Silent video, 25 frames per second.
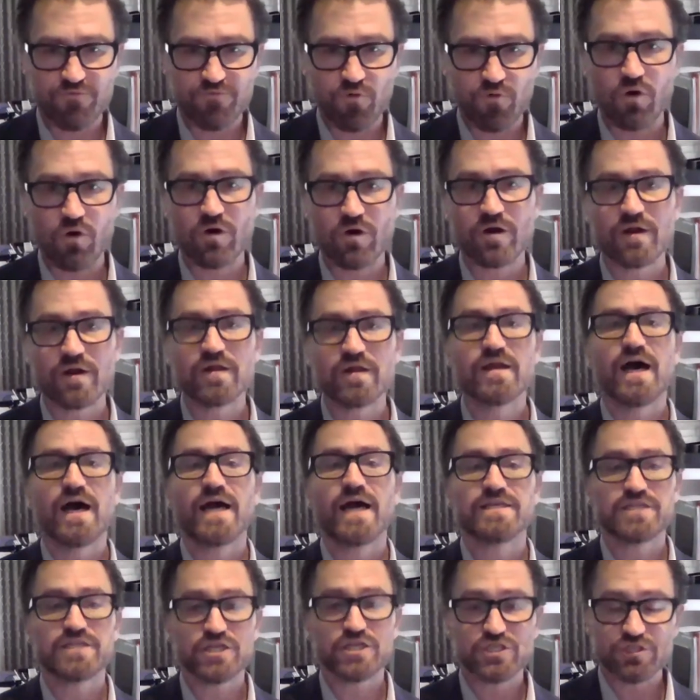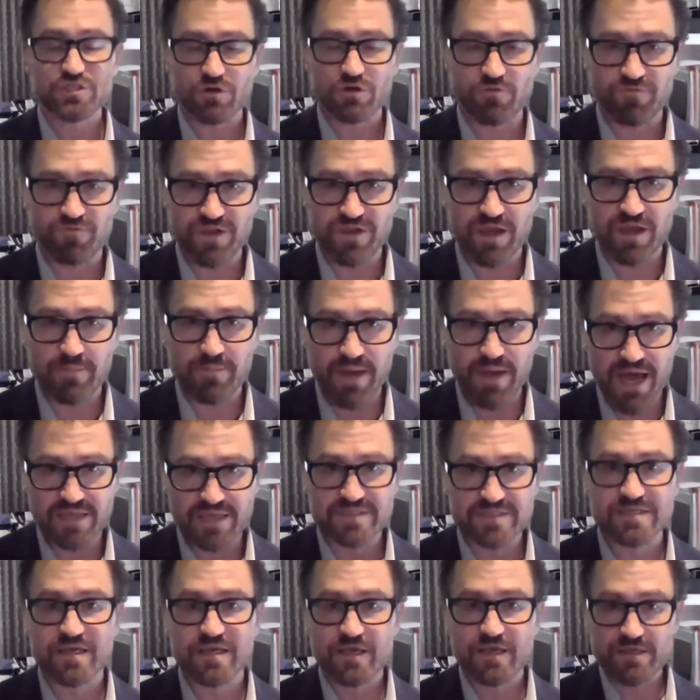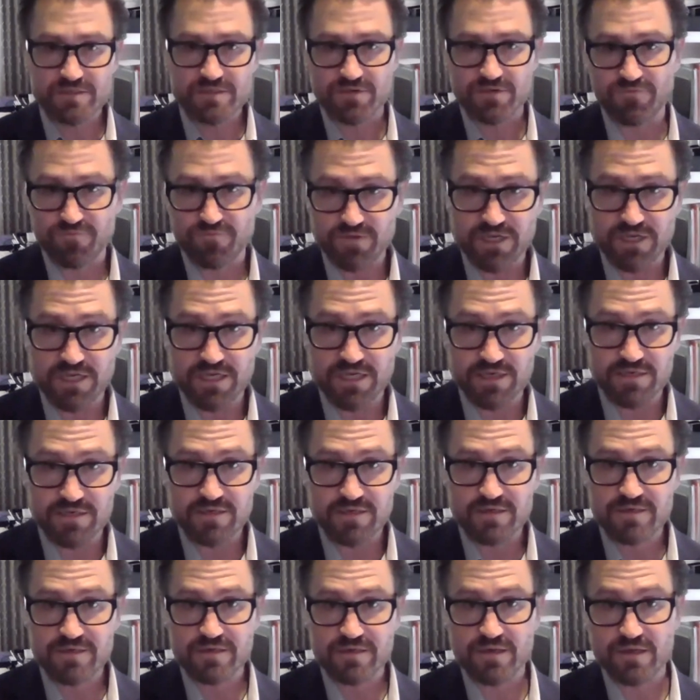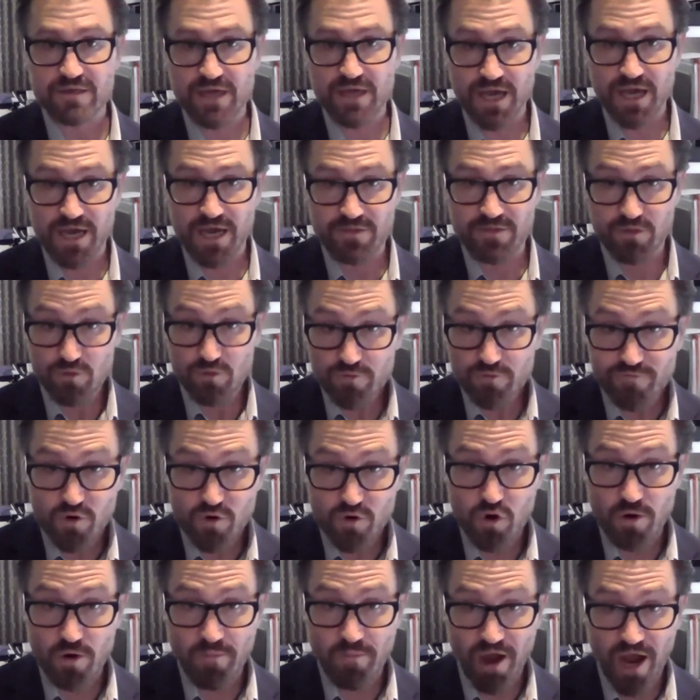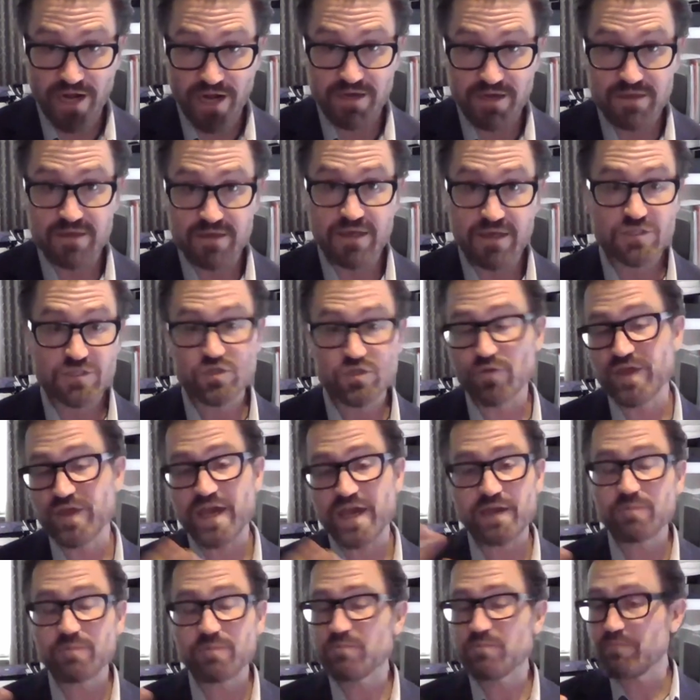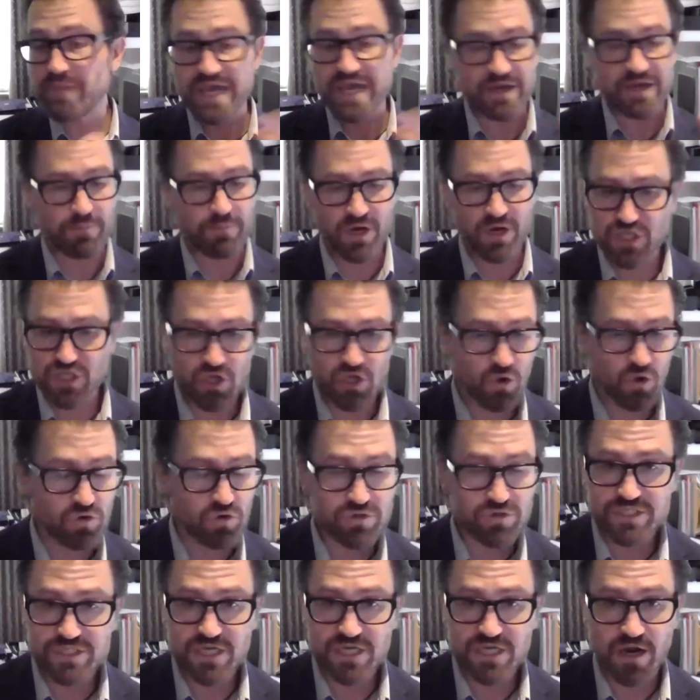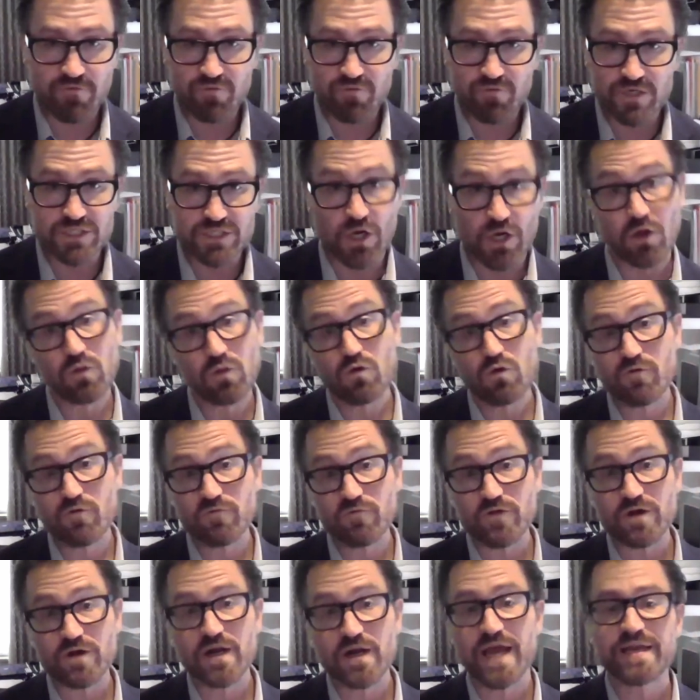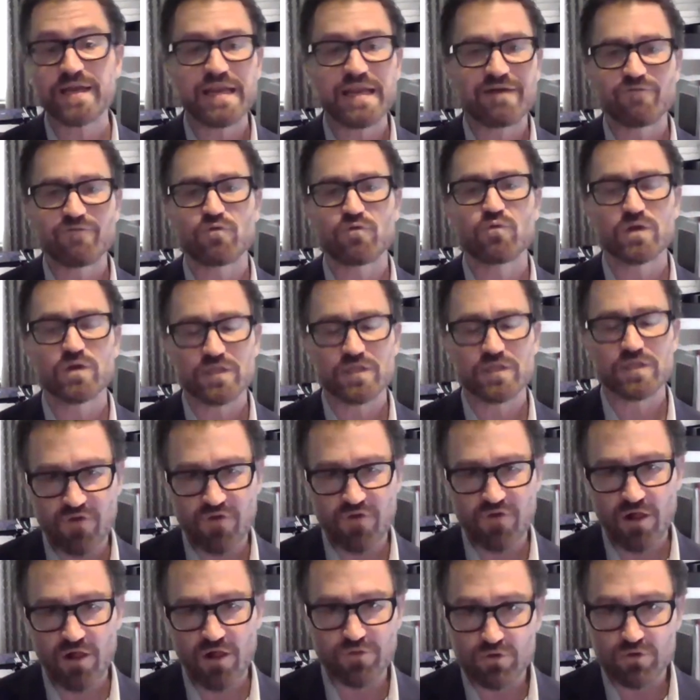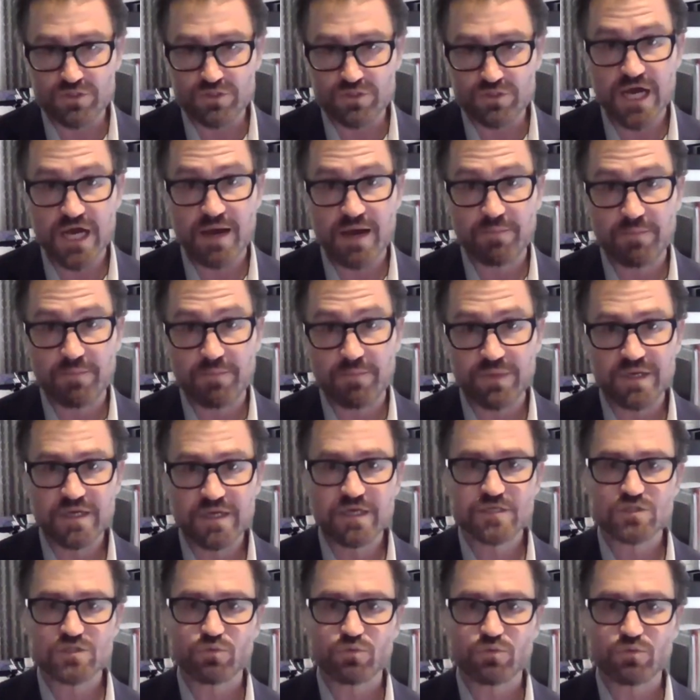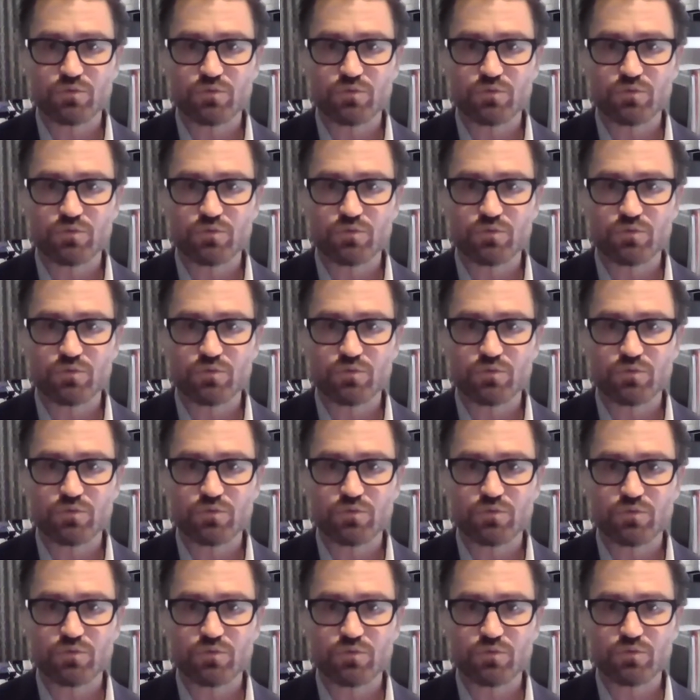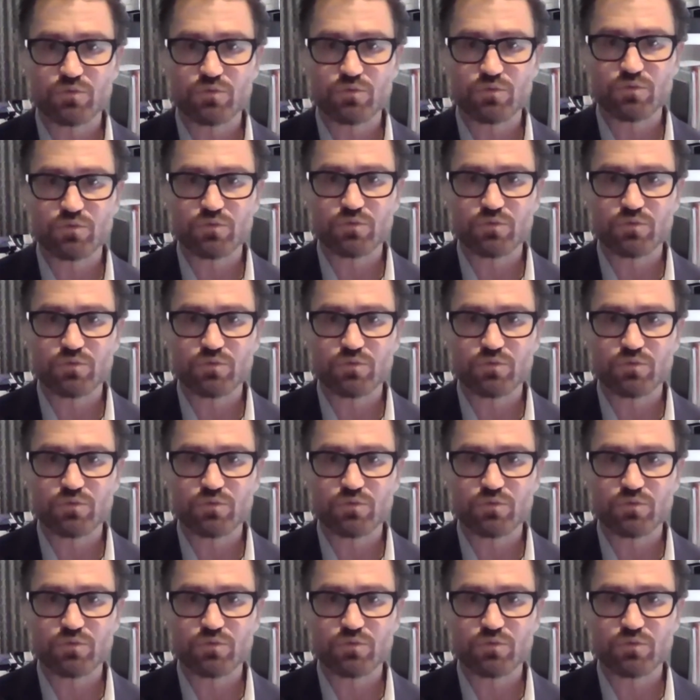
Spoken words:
for additional VMS to feed the Louvecourt mine. So they made a bunch of gold discoveries all over and never really followed those up. So we have all that data.